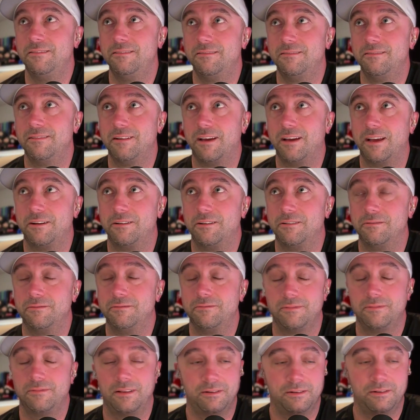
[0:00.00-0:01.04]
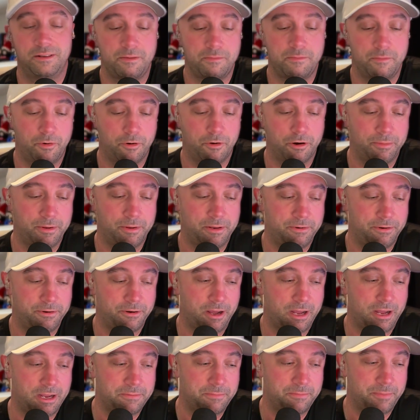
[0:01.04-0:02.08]
I don't know, not morbid or
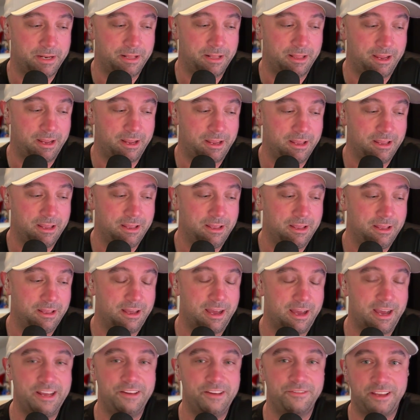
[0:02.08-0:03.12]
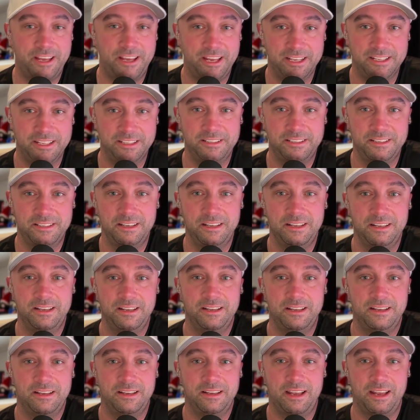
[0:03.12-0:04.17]
not, but like I have kids
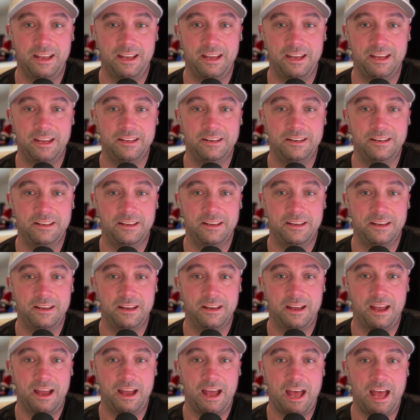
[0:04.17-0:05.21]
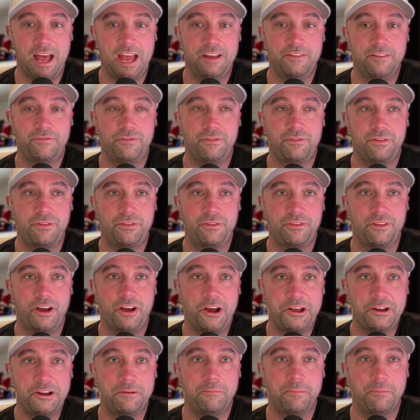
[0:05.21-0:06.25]
and I've
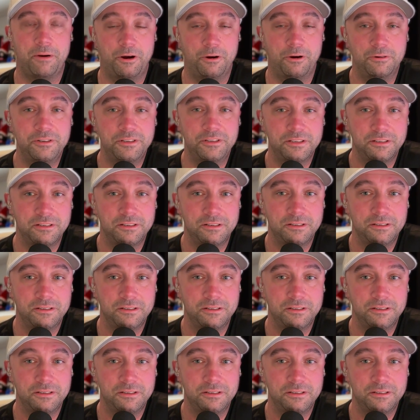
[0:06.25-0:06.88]
thought about